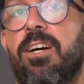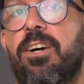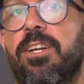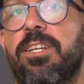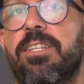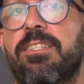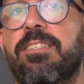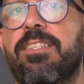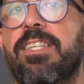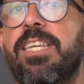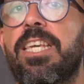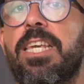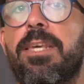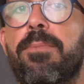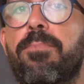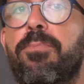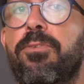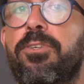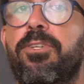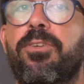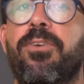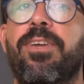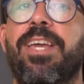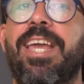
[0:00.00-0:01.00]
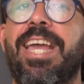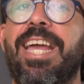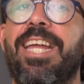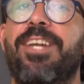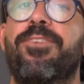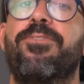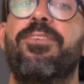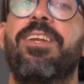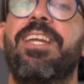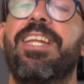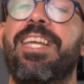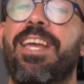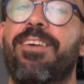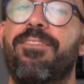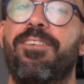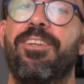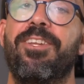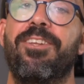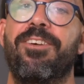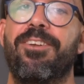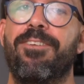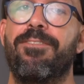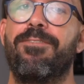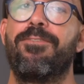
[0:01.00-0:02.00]
On a ski boot, you can't really have a
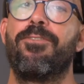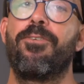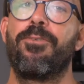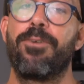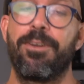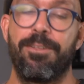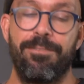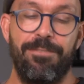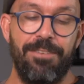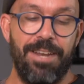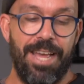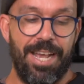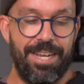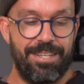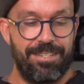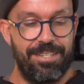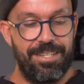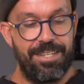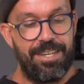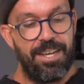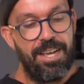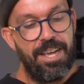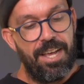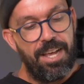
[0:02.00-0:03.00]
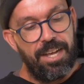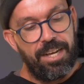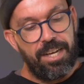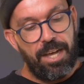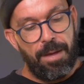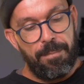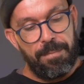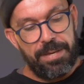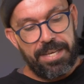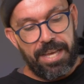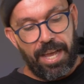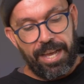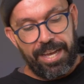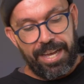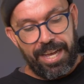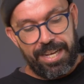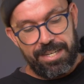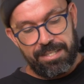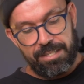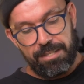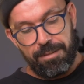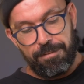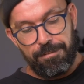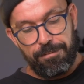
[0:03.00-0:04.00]
lot of forward flex, and coming
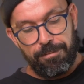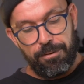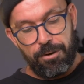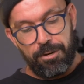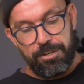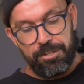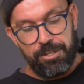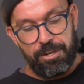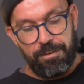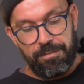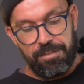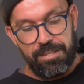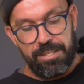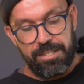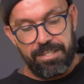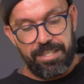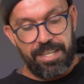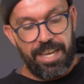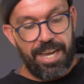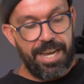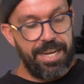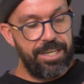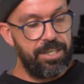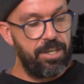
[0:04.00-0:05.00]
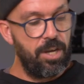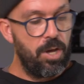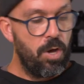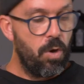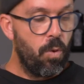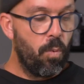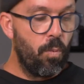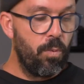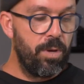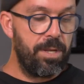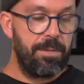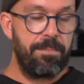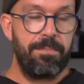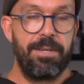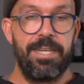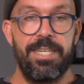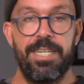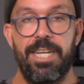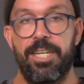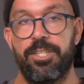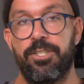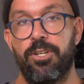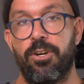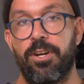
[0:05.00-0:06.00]
against the front of the skate will mean
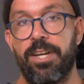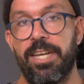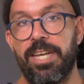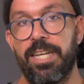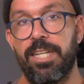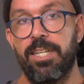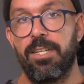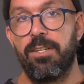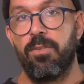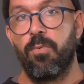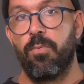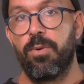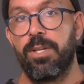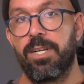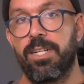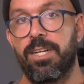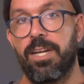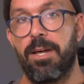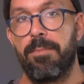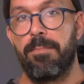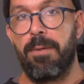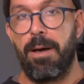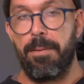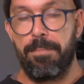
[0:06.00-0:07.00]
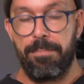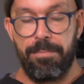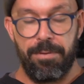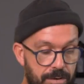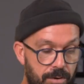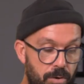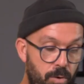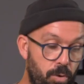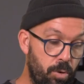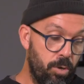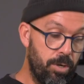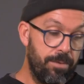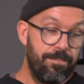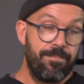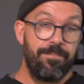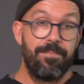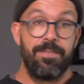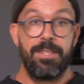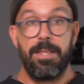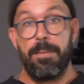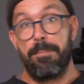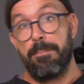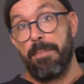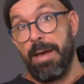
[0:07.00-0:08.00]
that your heel will come up, or
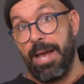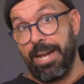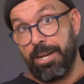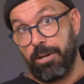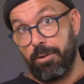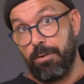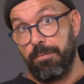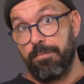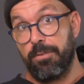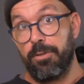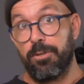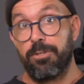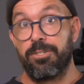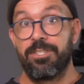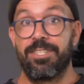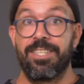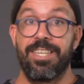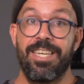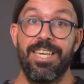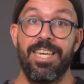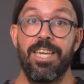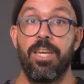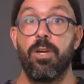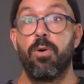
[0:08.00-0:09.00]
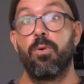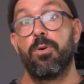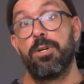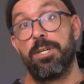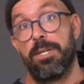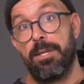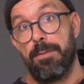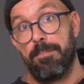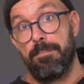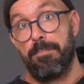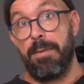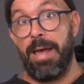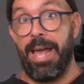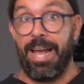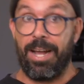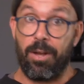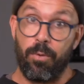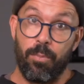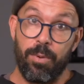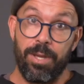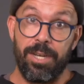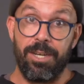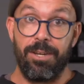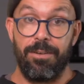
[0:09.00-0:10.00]
the back of your ski or the
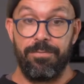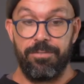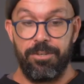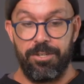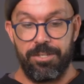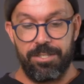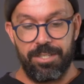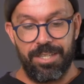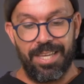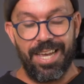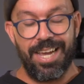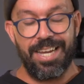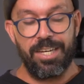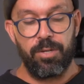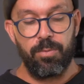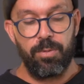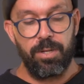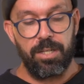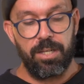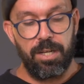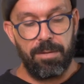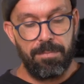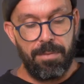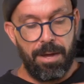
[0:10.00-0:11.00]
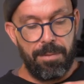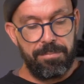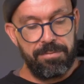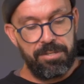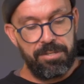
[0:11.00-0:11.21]
back wheel of your skate will come up.